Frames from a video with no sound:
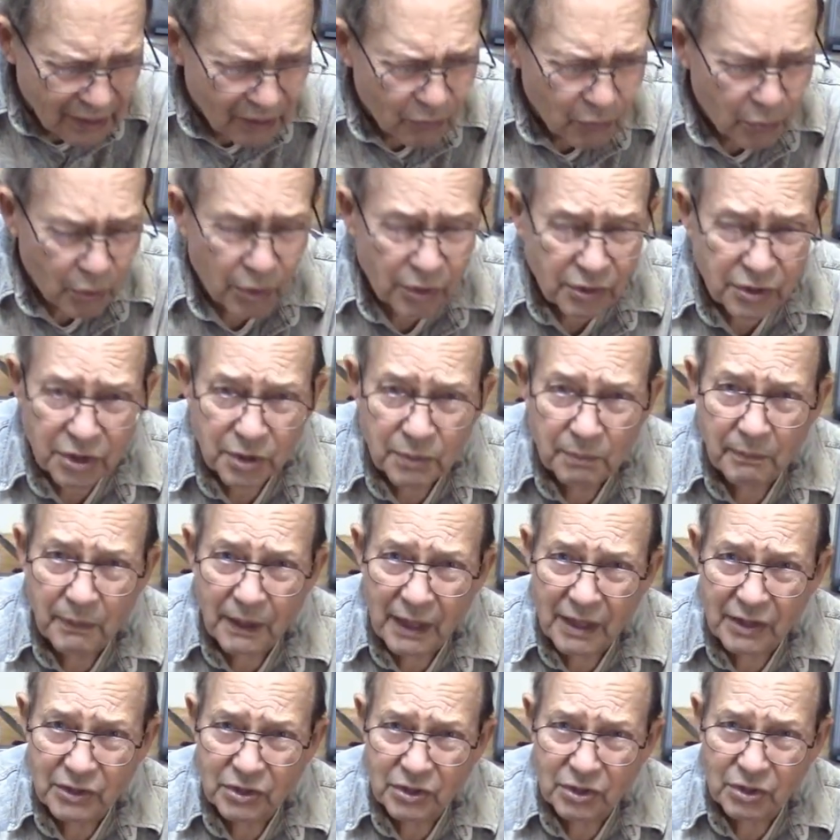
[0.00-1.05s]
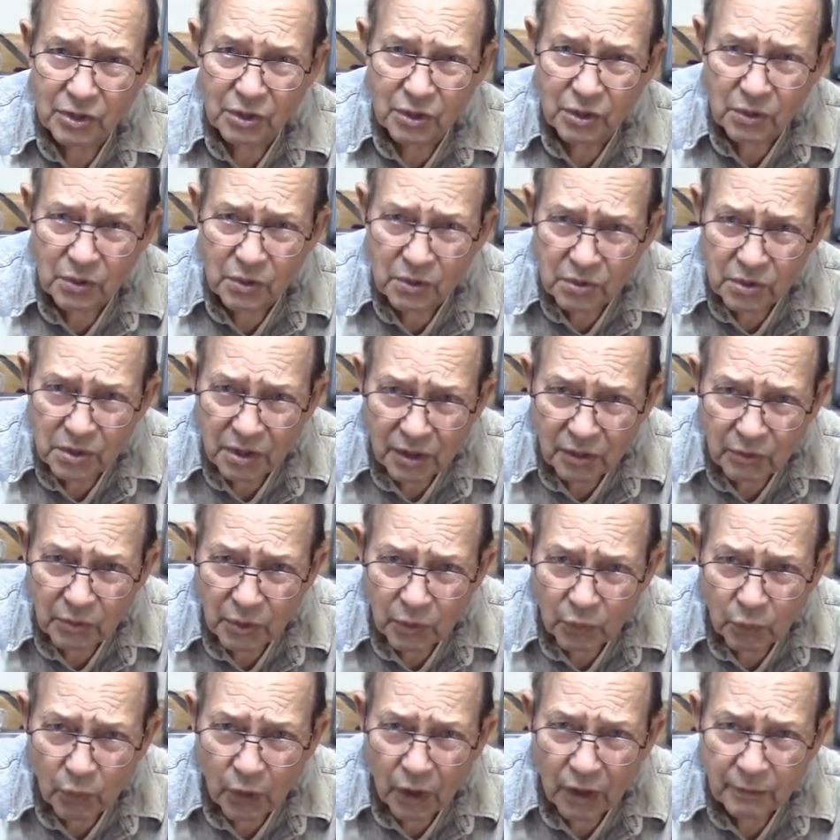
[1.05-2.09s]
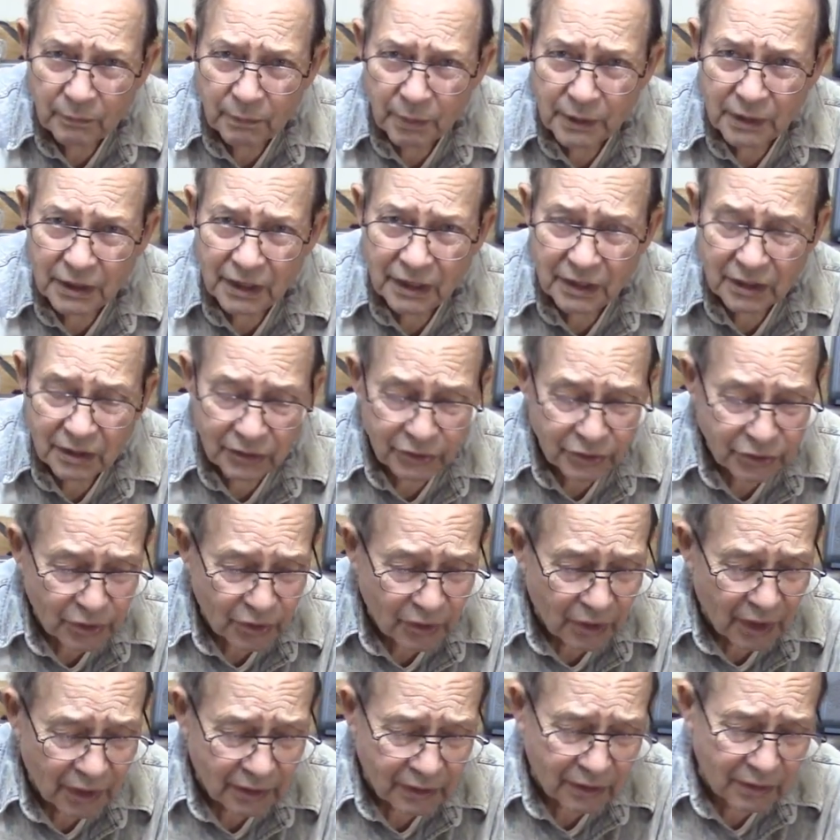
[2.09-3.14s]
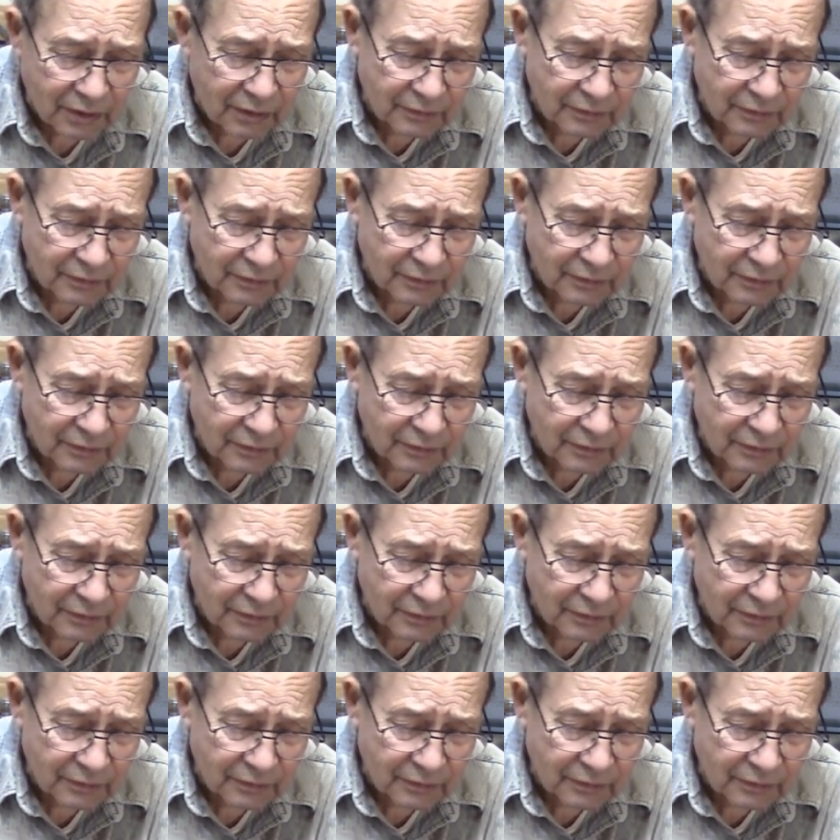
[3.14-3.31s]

works best usually with one particular striker.